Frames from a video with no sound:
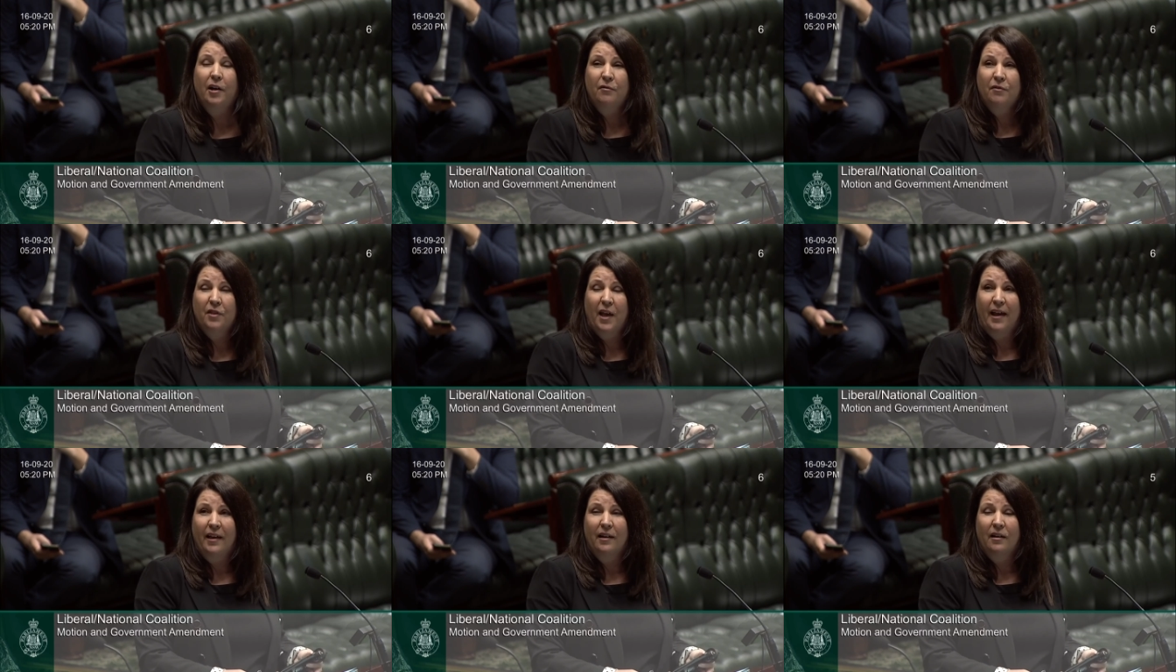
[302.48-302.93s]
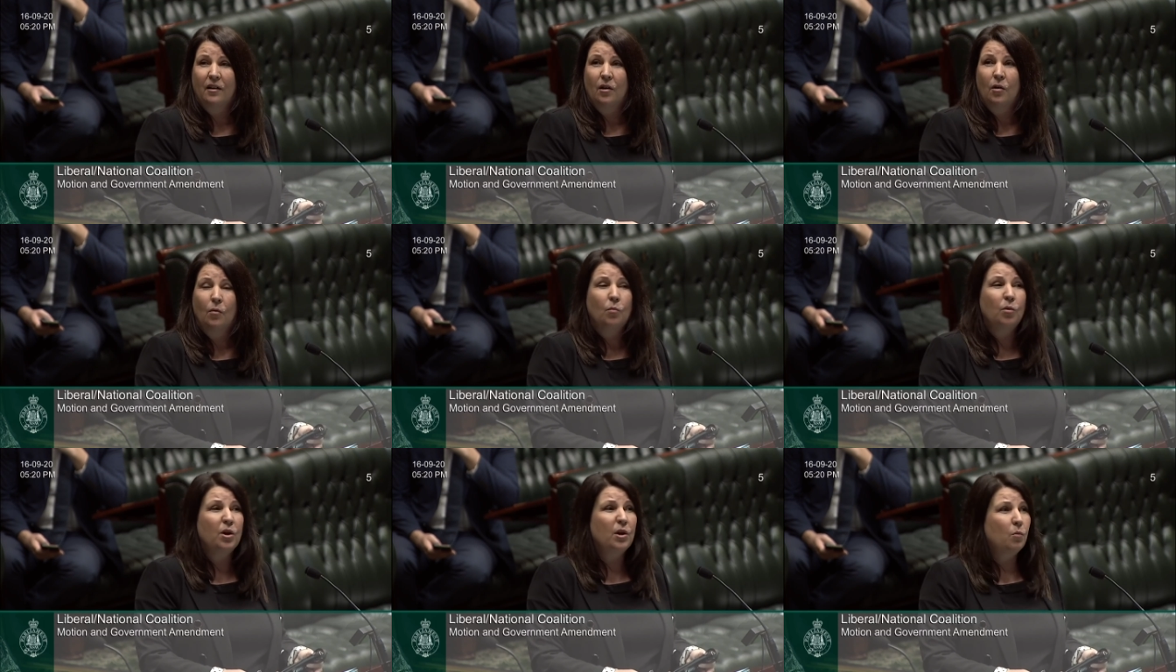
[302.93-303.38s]
of that.
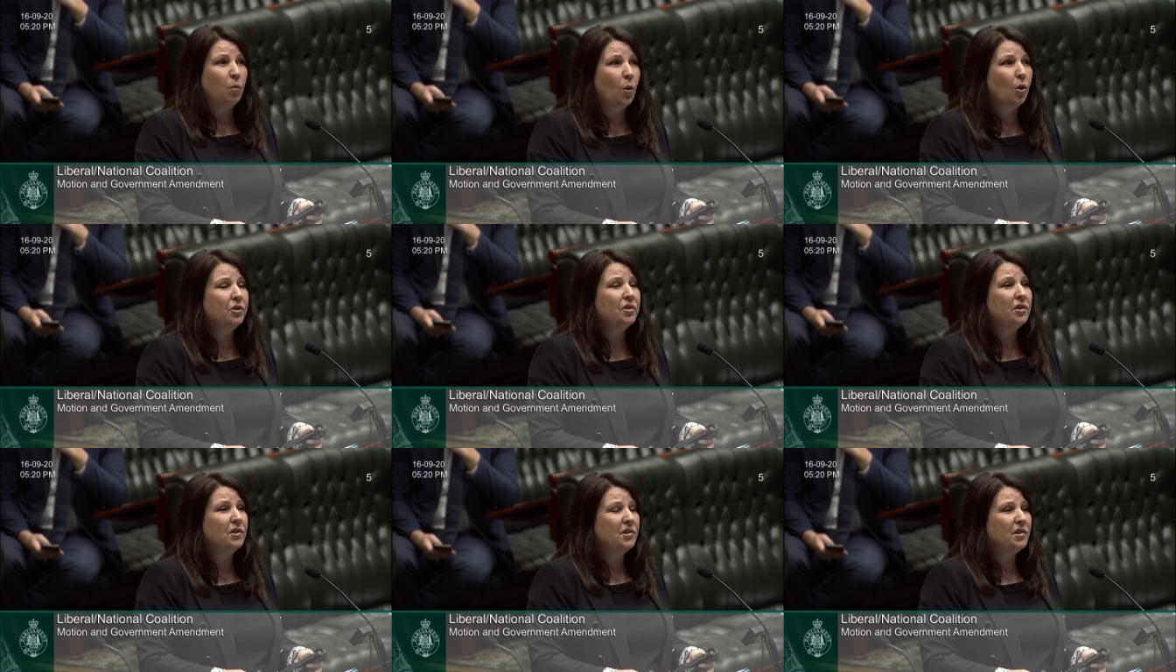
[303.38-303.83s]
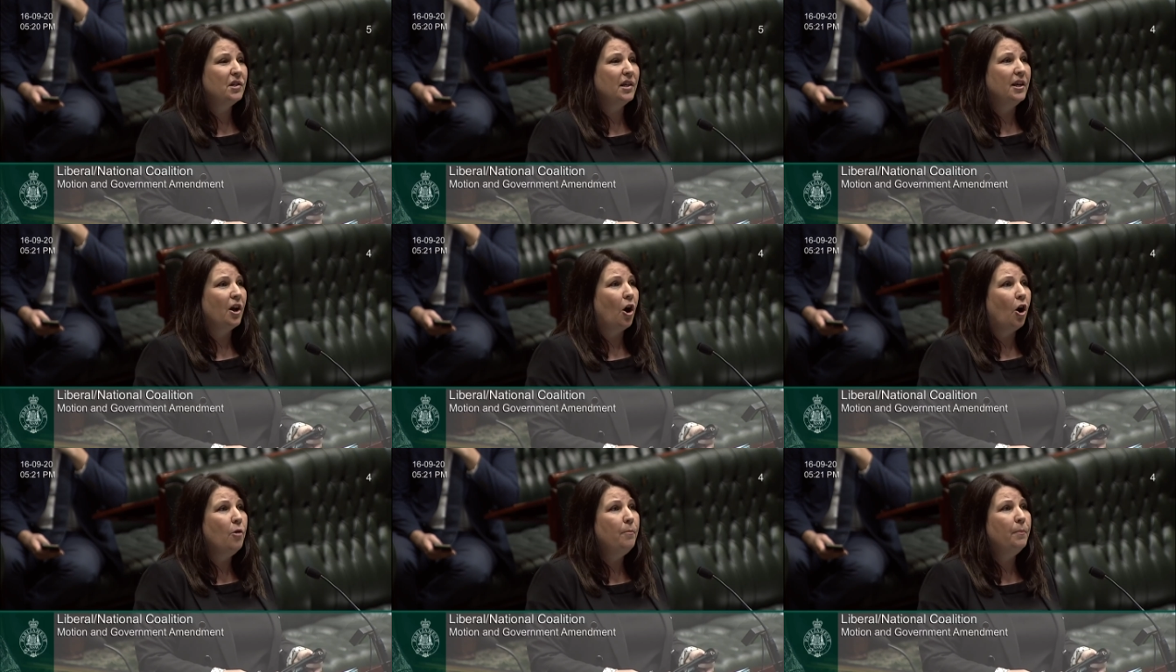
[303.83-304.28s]
We want to see
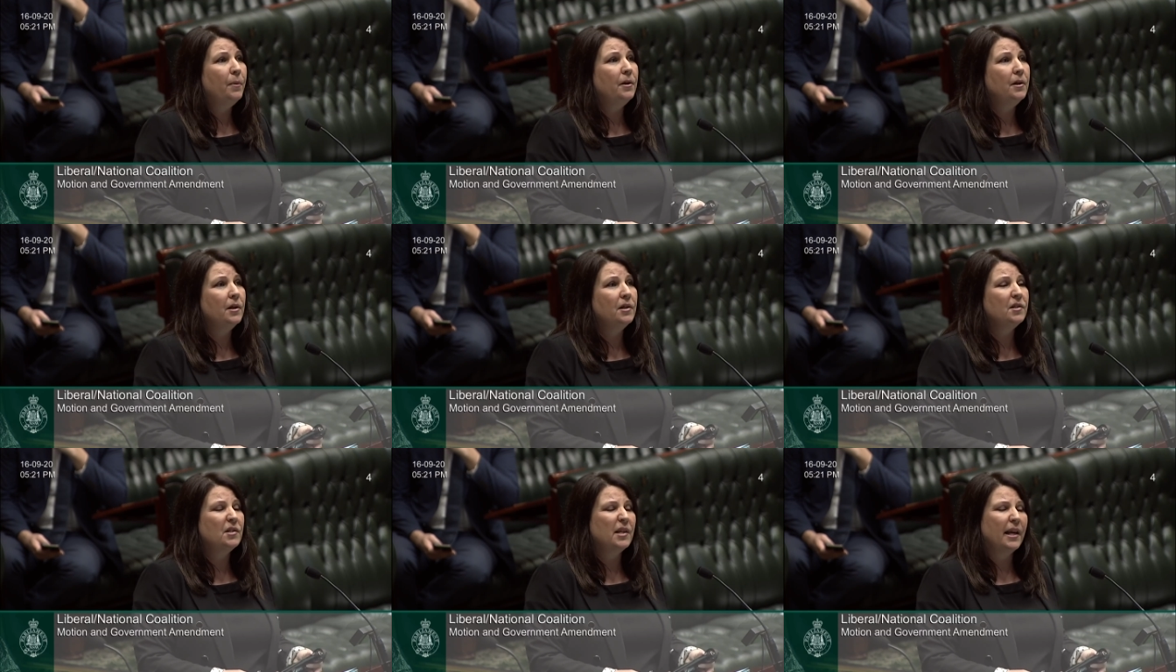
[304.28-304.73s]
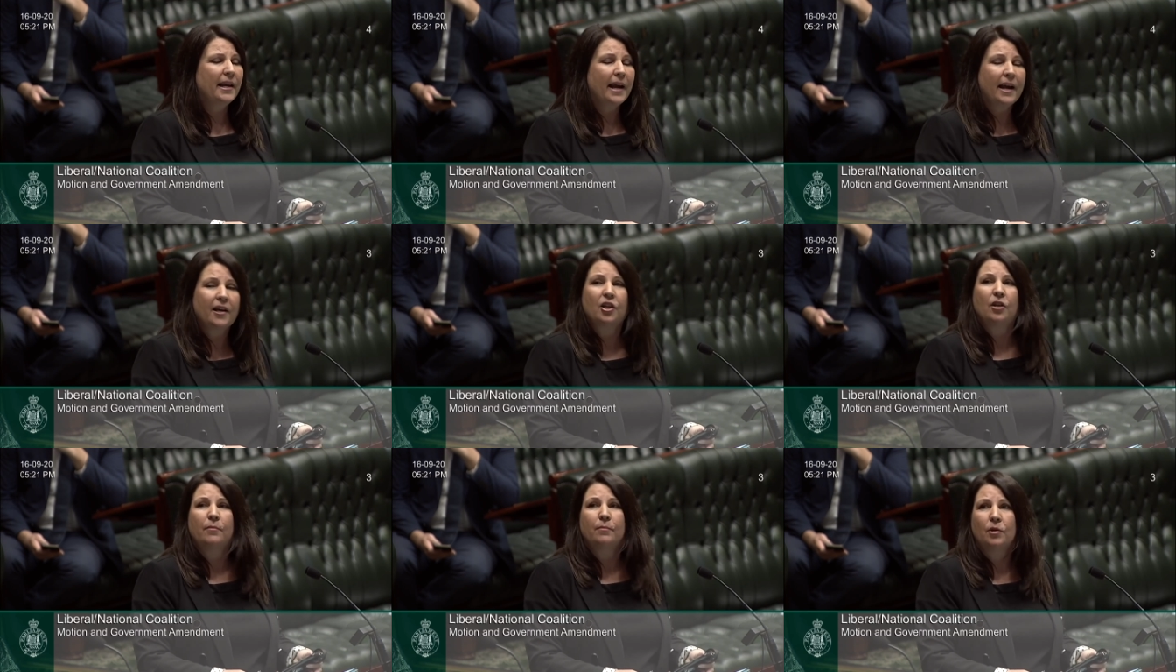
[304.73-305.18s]
openness, and our
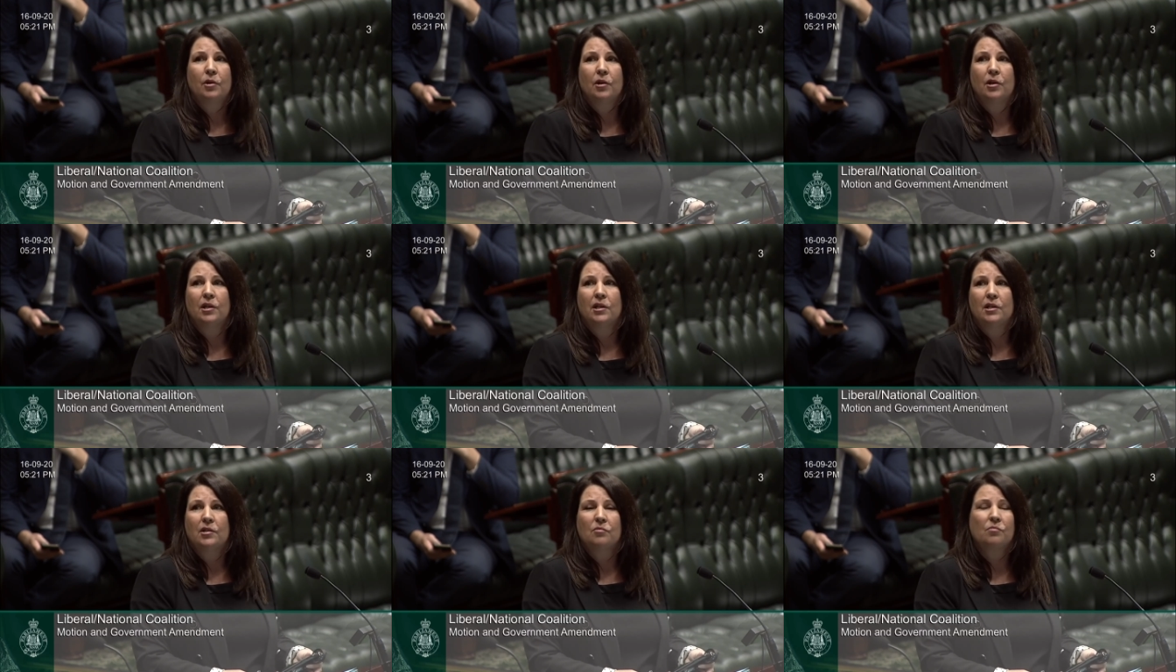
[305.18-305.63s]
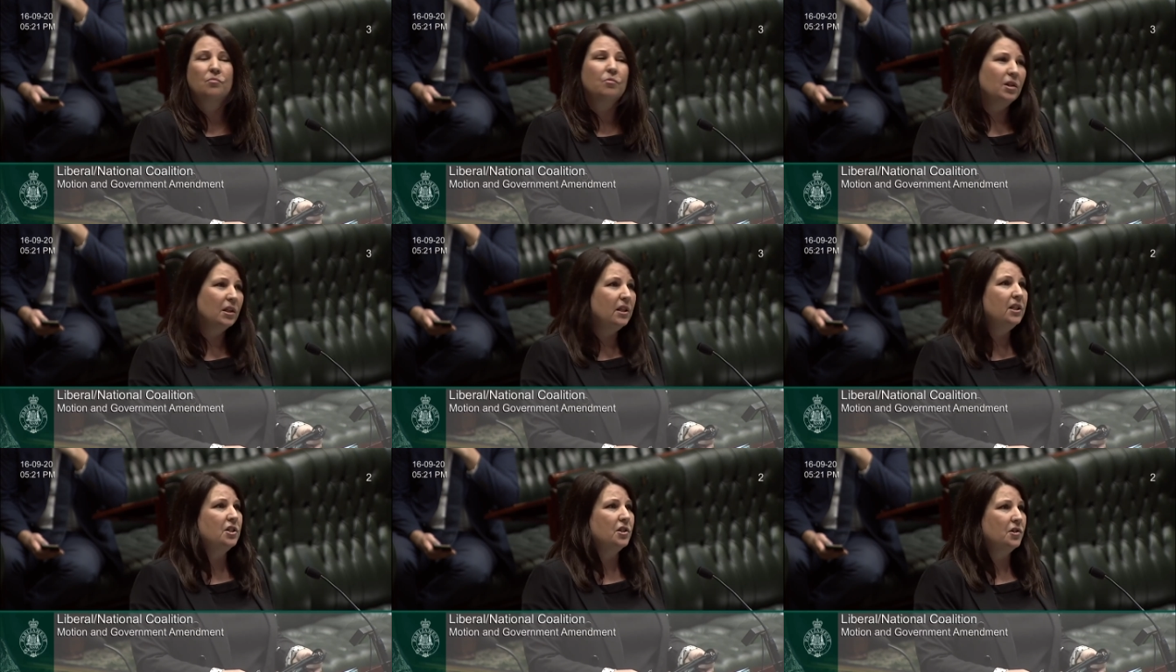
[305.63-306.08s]
communities
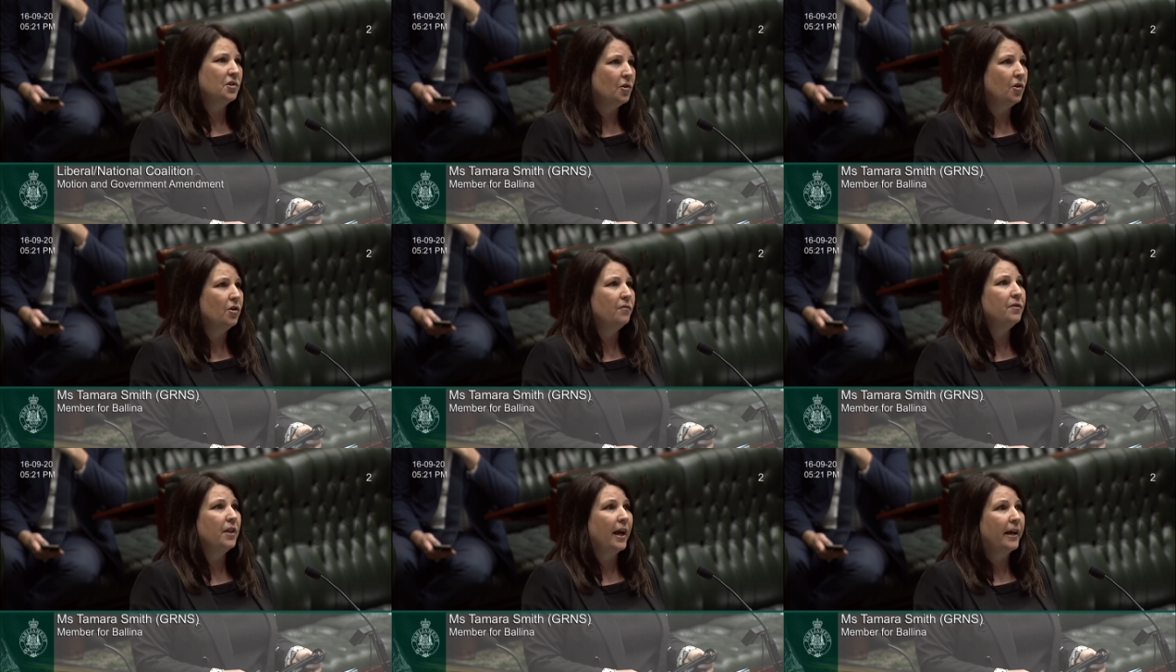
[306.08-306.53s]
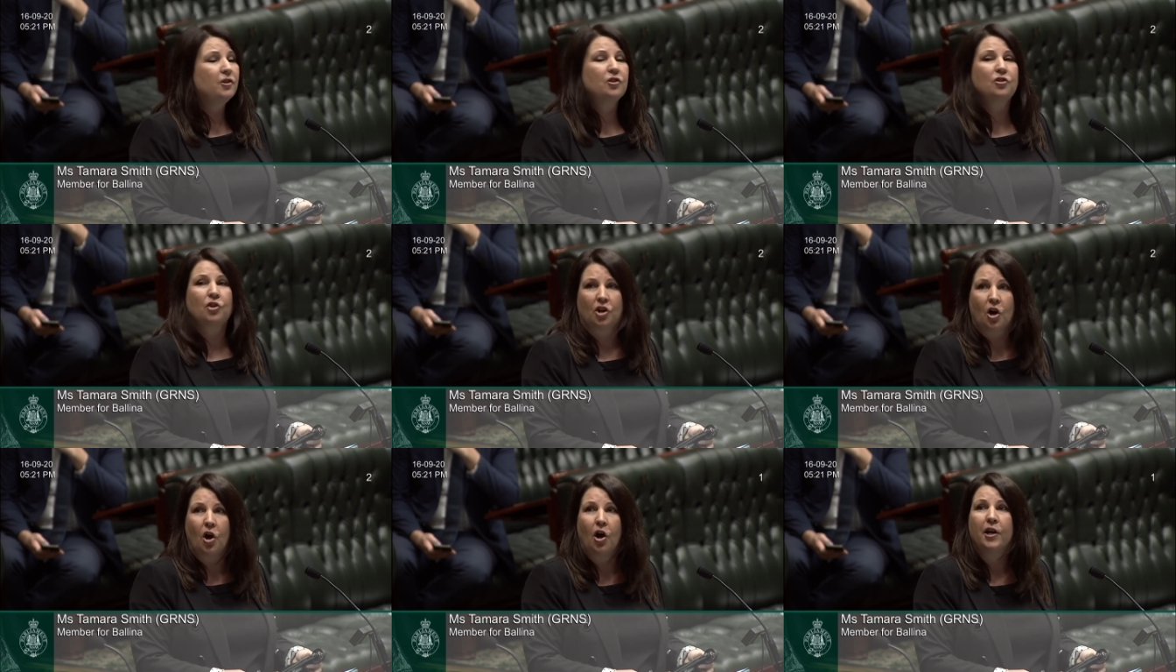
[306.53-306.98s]
really deserve that
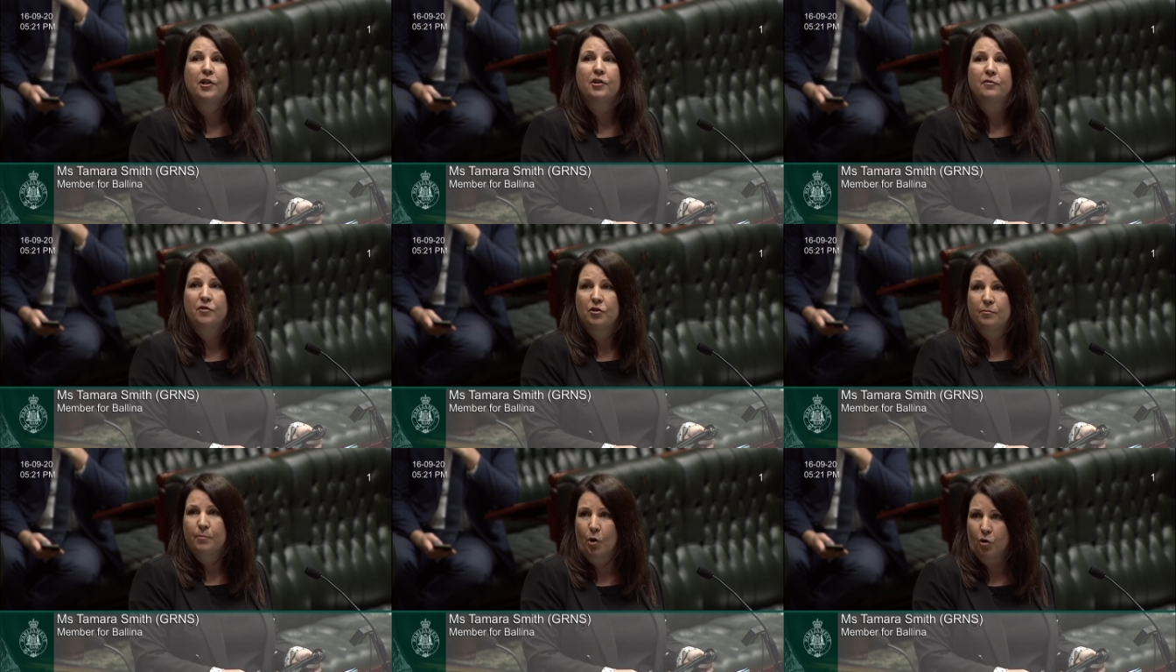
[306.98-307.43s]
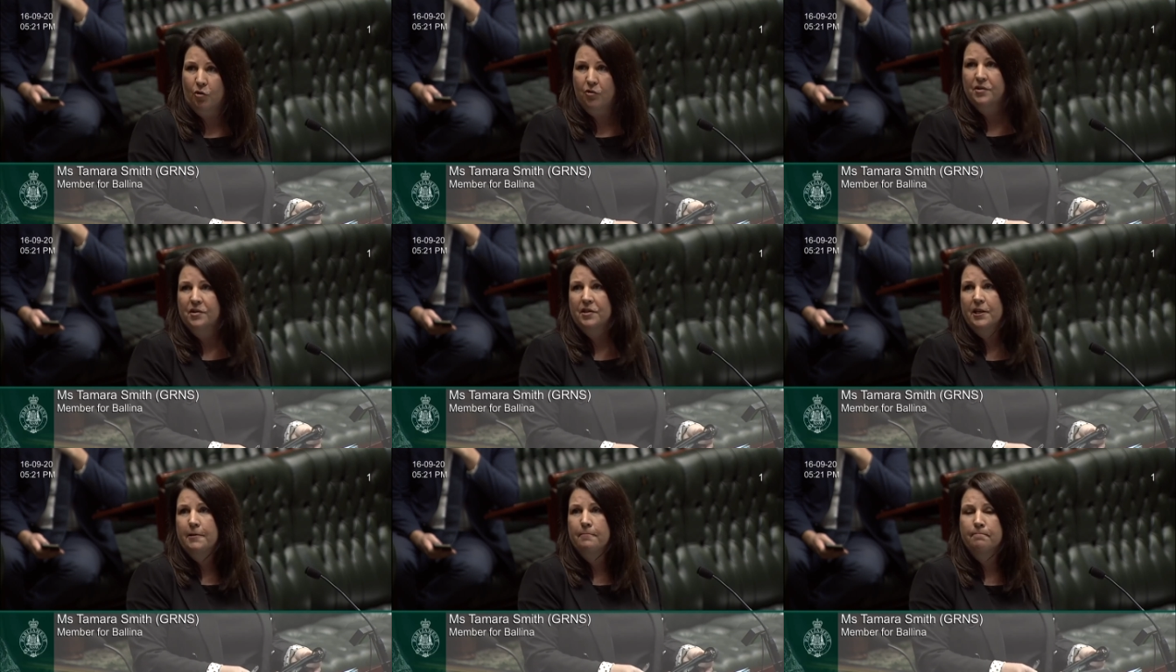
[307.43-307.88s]
kind of
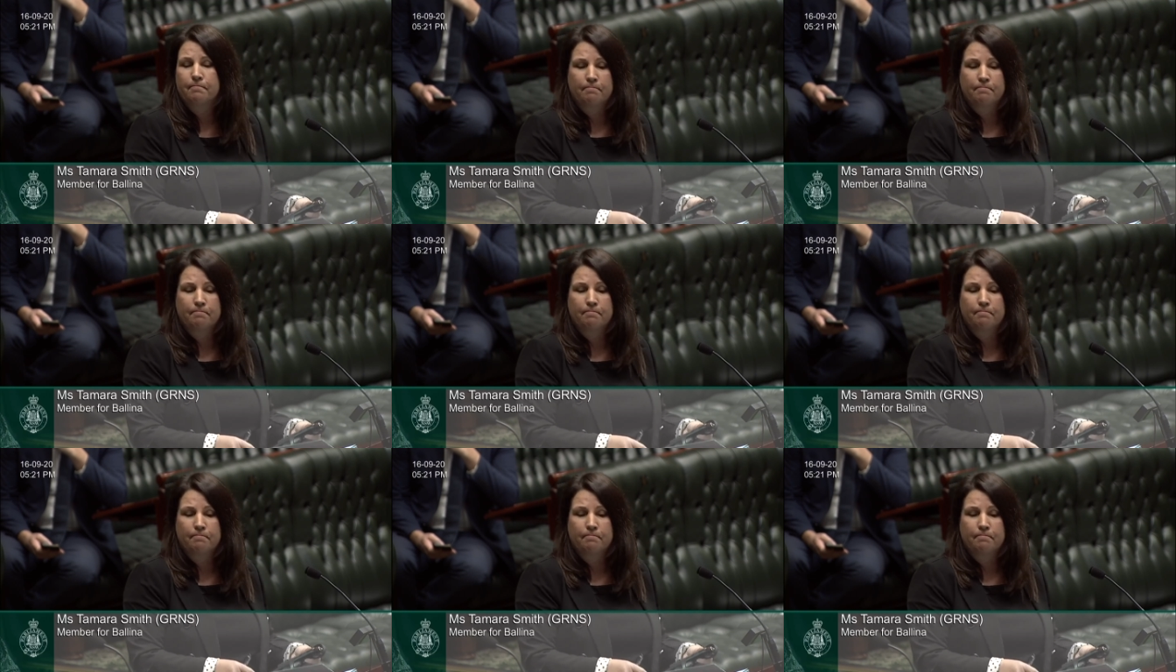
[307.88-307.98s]
democracy.